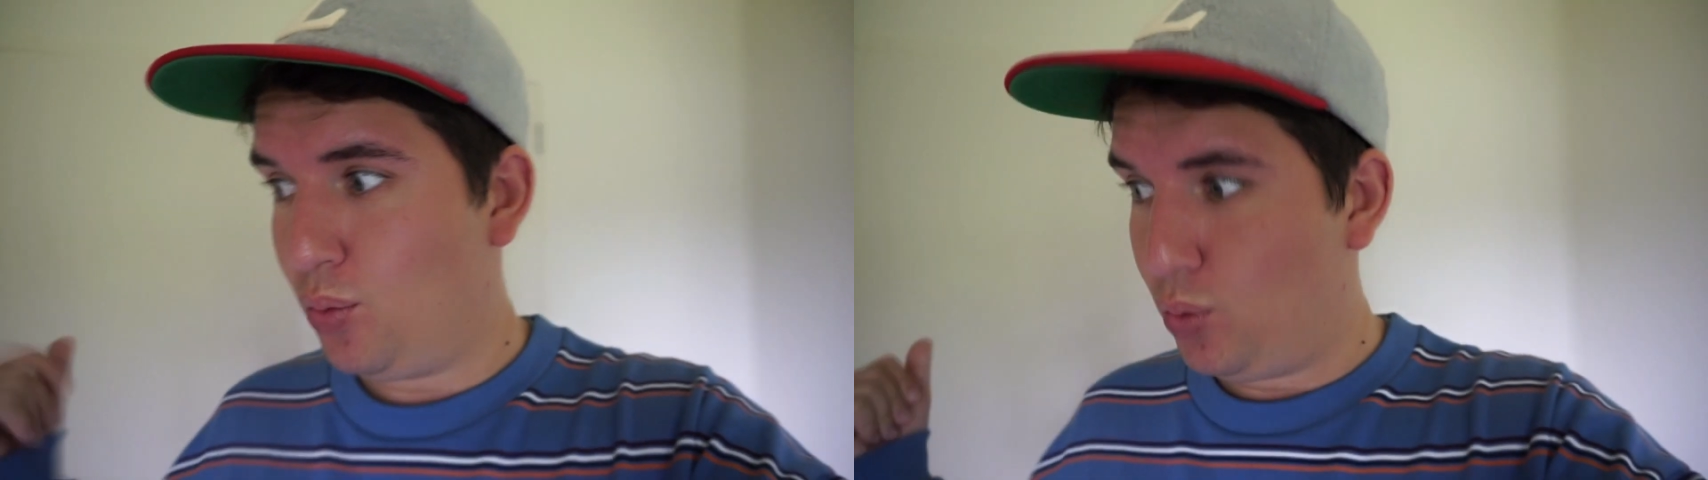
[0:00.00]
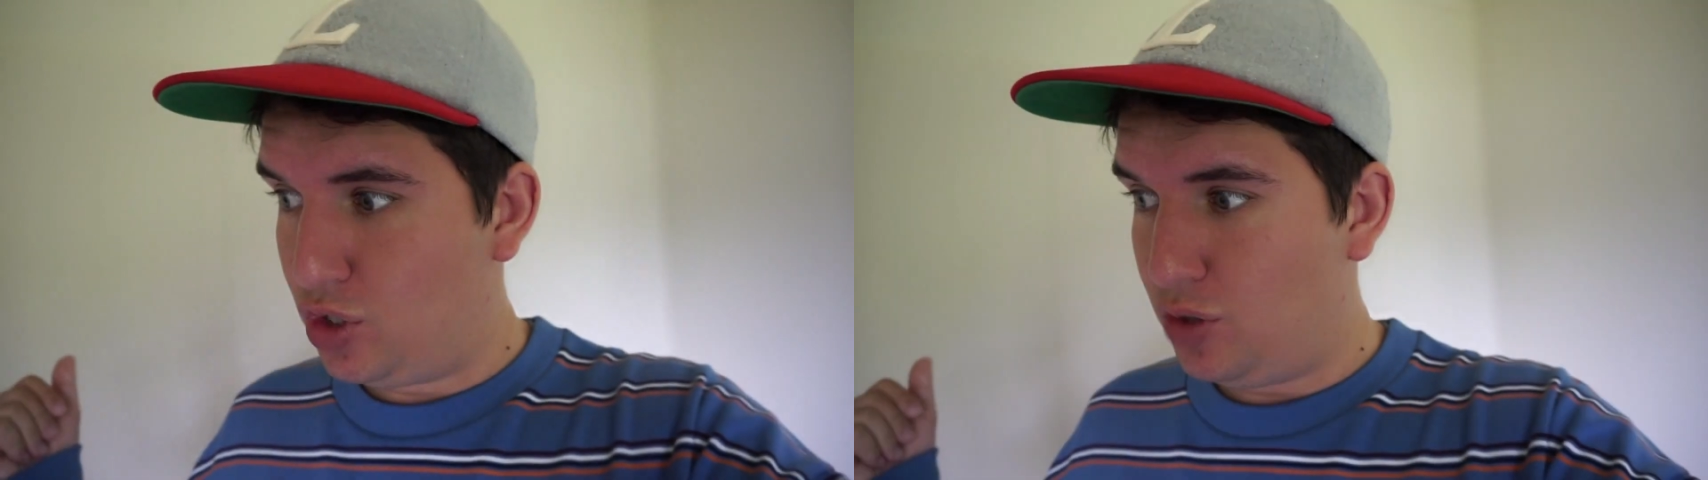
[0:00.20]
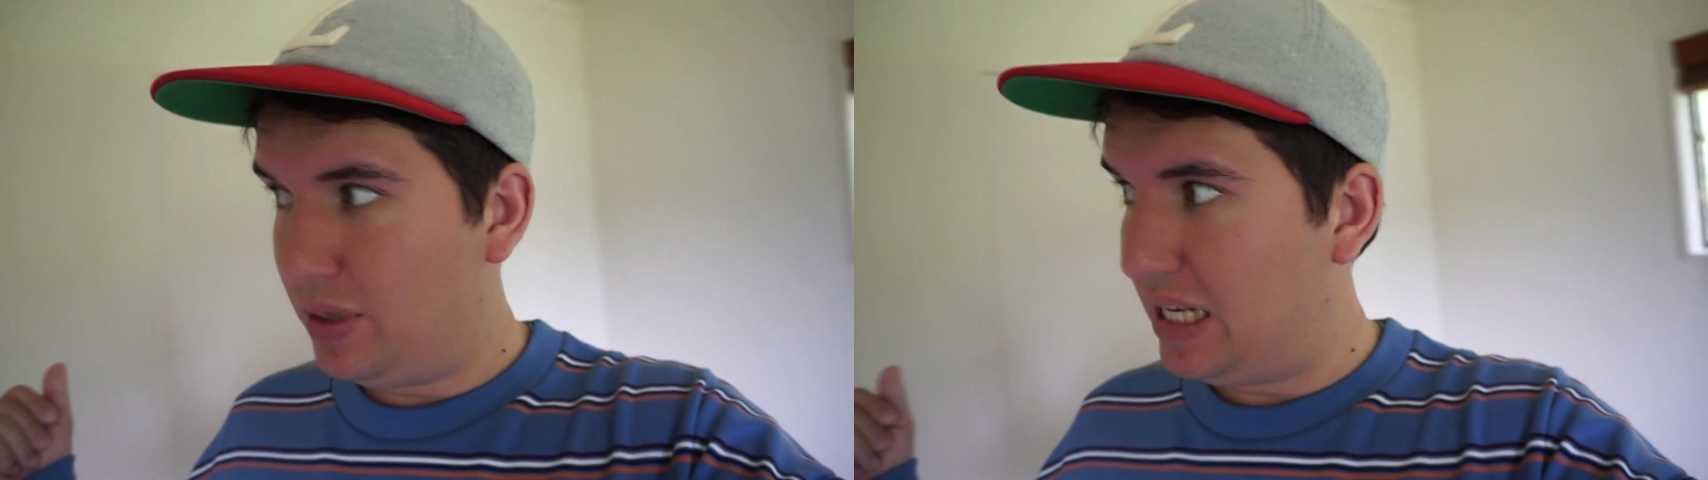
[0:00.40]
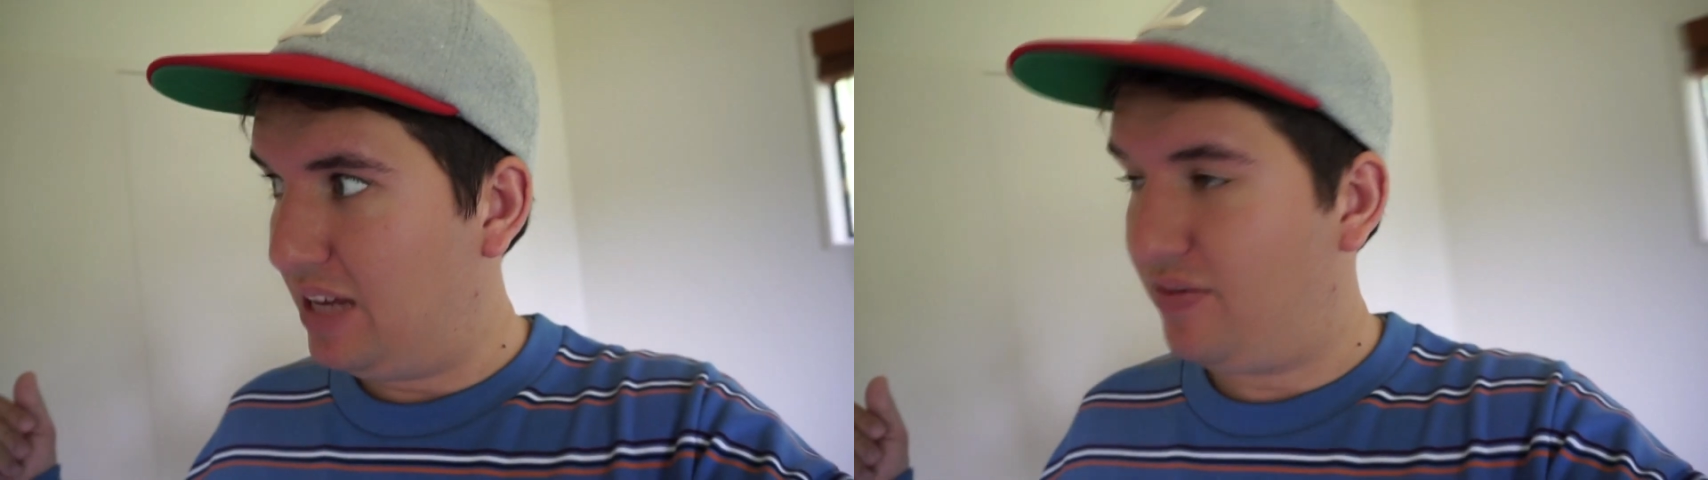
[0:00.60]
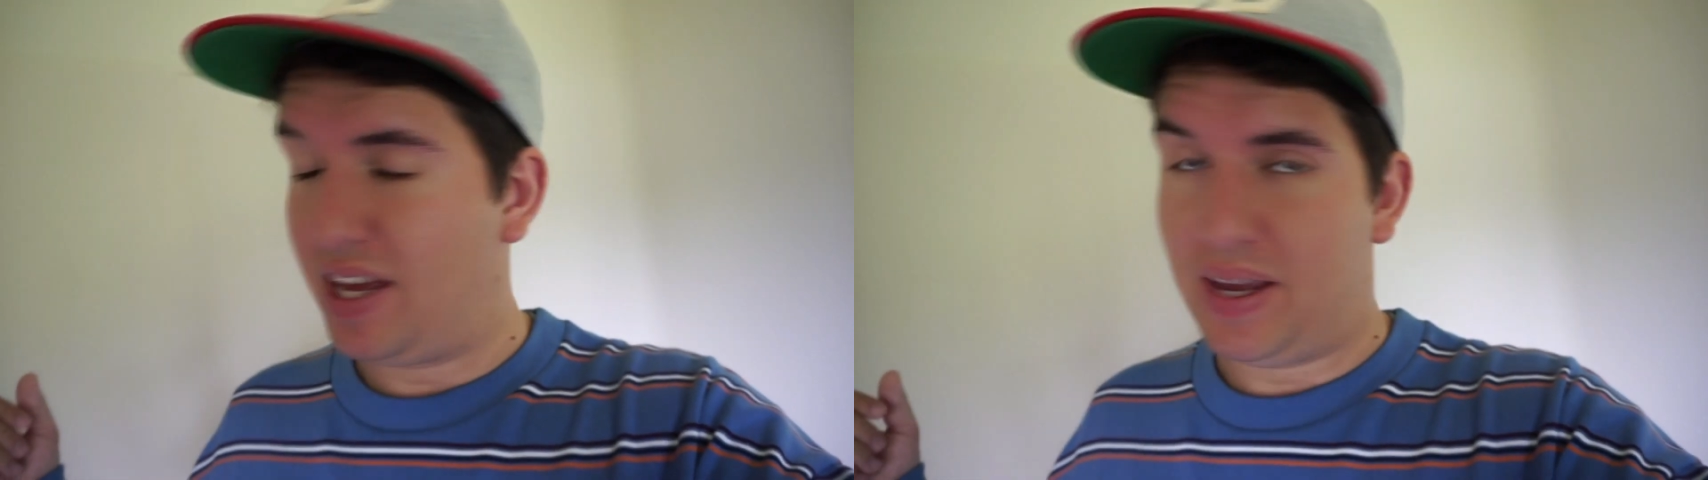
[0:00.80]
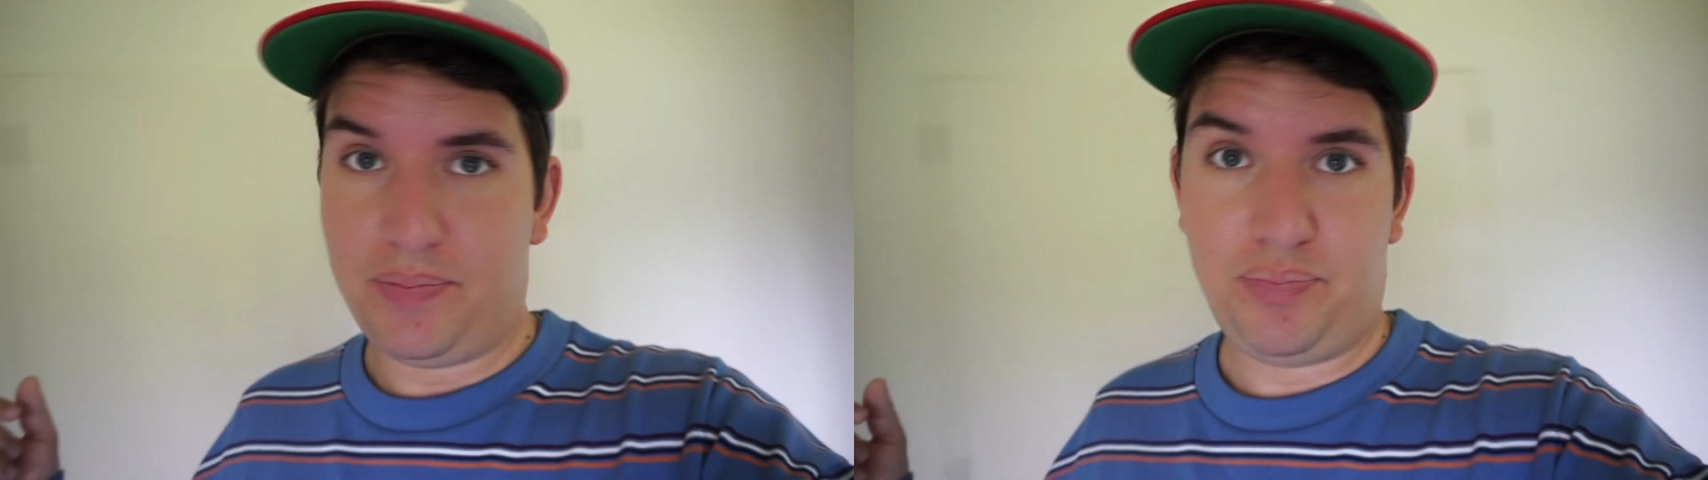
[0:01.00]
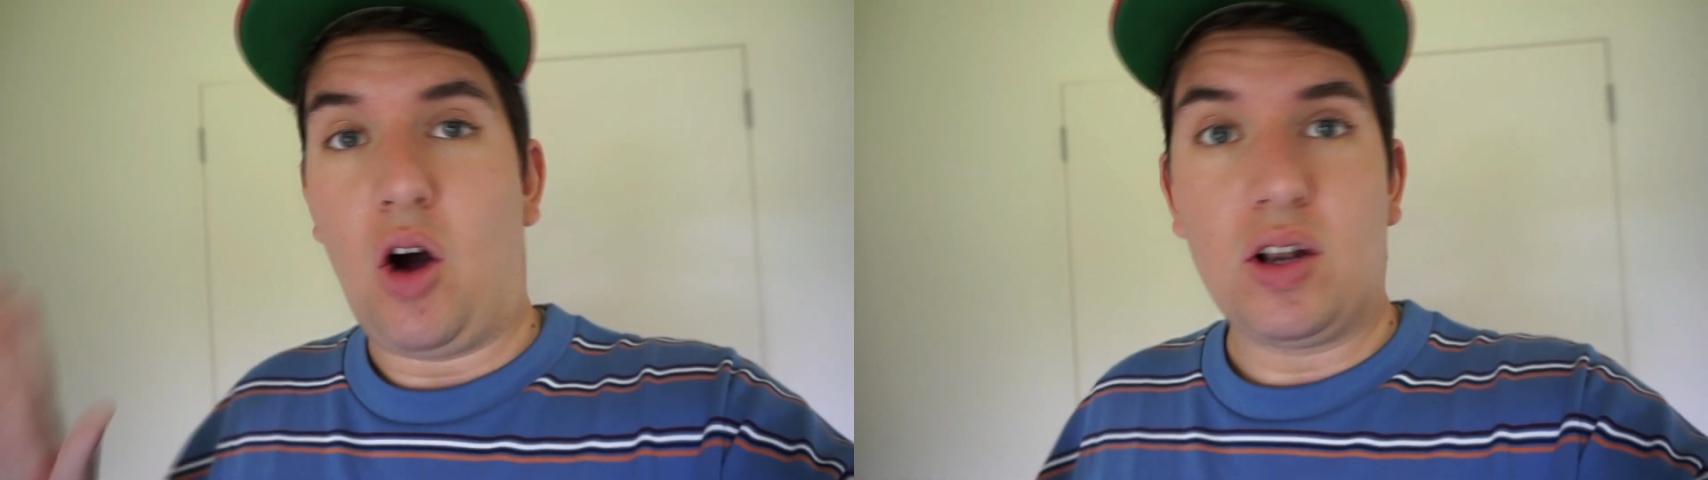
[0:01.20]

Would you believe it?